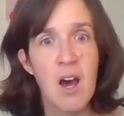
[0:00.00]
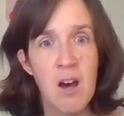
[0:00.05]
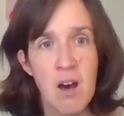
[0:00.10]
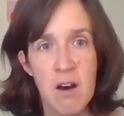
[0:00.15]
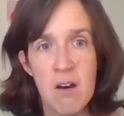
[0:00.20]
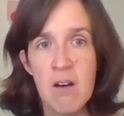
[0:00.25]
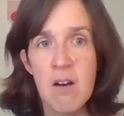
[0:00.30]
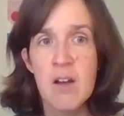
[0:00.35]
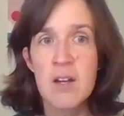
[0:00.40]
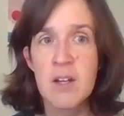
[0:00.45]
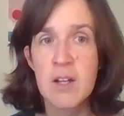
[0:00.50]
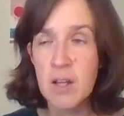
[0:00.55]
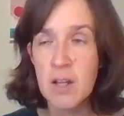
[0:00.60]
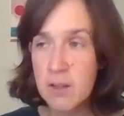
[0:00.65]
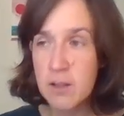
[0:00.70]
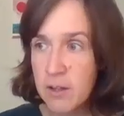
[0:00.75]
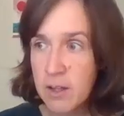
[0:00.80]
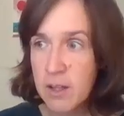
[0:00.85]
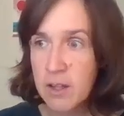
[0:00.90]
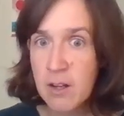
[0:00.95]
oh,
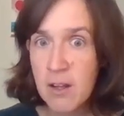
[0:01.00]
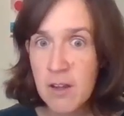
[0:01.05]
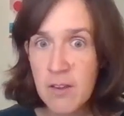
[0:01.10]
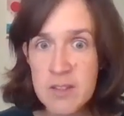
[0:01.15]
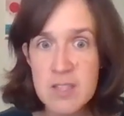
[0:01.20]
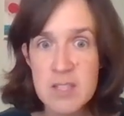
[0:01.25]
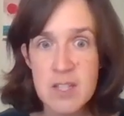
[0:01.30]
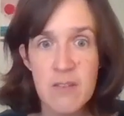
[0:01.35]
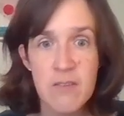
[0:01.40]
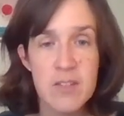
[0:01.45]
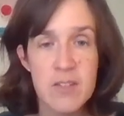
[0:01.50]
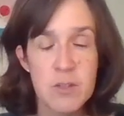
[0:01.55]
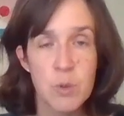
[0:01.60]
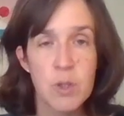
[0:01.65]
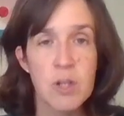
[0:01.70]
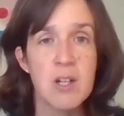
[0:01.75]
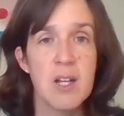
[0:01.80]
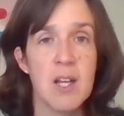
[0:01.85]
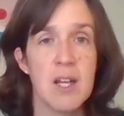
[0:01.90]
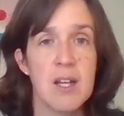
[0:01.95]
look at all this stuff that's
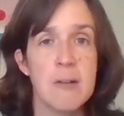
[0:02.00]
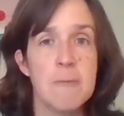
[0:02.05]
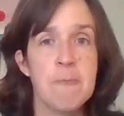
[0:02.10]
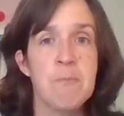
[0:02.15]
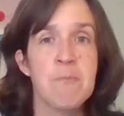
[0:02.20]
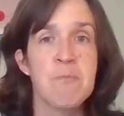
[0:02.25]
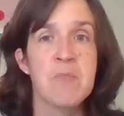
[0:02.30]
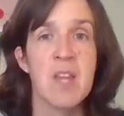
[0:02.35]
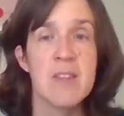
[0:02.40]
working.